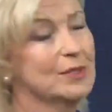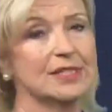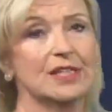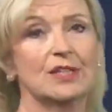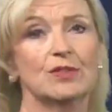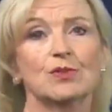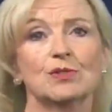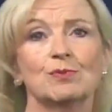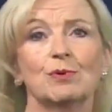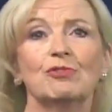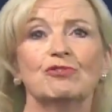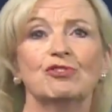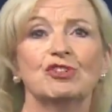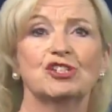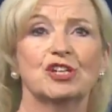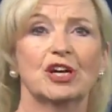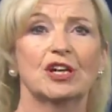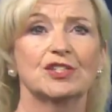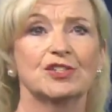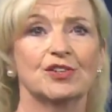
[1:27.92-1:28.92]
we'll see those wintry
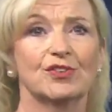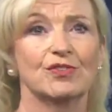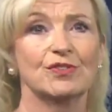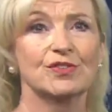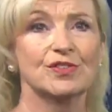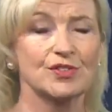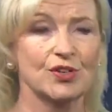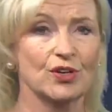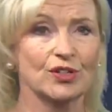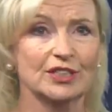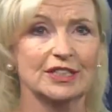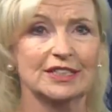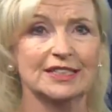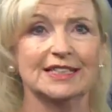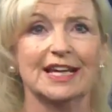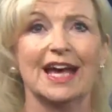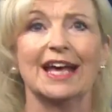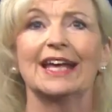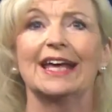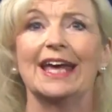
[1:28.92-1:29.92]
showers across
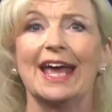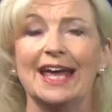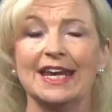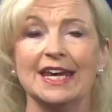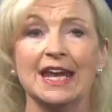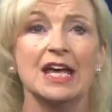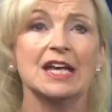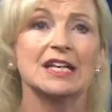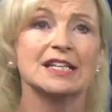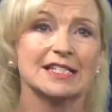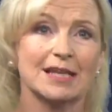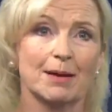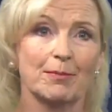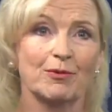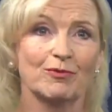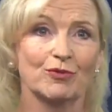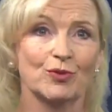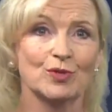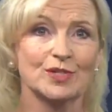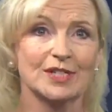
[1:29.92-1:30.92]
Scotland. Again, some
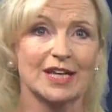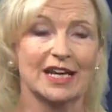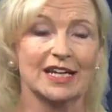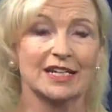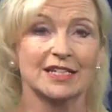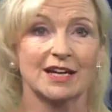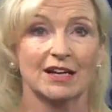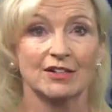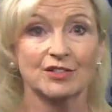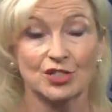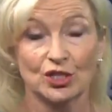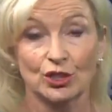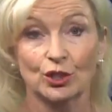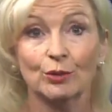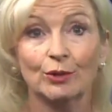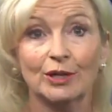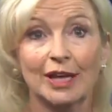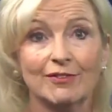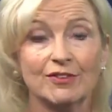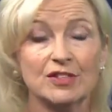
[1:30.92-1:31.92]
of those getting down to
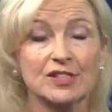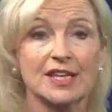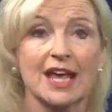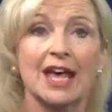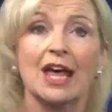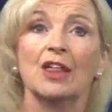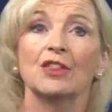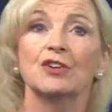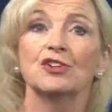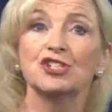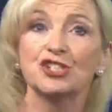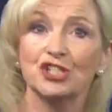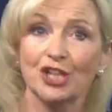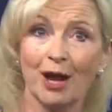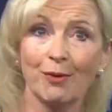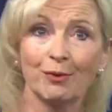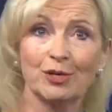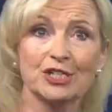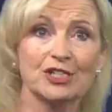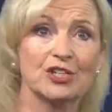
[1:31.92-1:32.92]
lower levels. Those
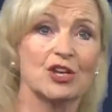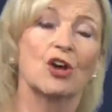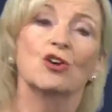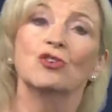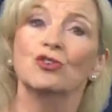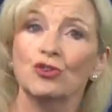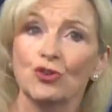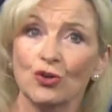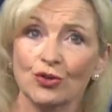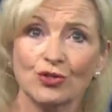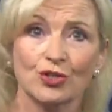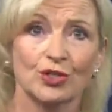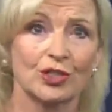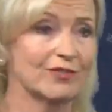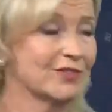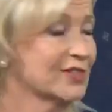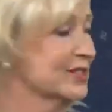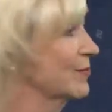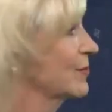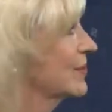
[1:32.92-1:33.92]
showers, not all
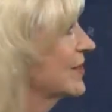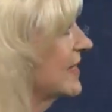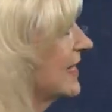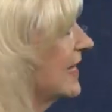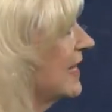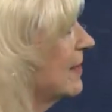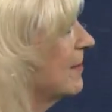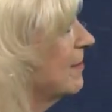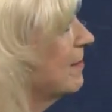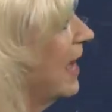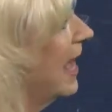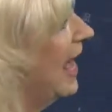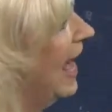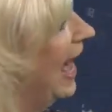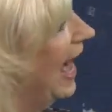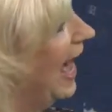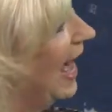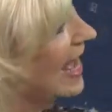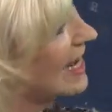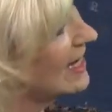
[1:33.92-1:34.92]
of us will see them.
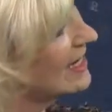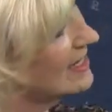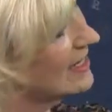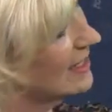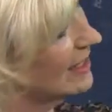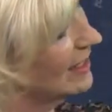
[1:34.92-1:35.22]
And